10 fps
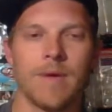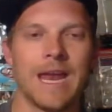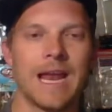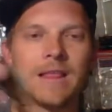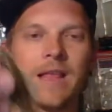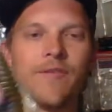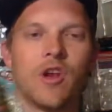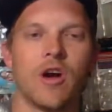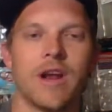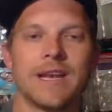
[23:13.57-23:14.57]
and I love
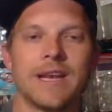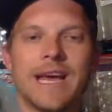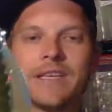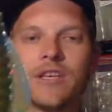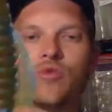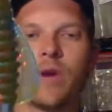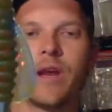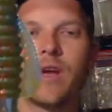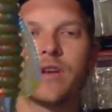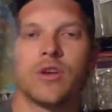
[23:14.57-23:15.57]
it on a Texas rig,
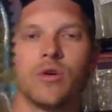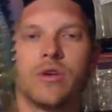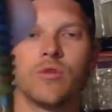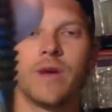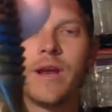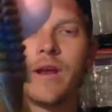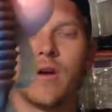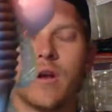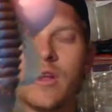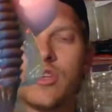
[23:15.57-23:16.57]
a Tokyo rig,
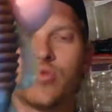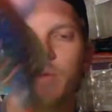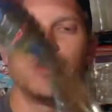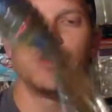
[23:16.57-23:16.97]
on a swim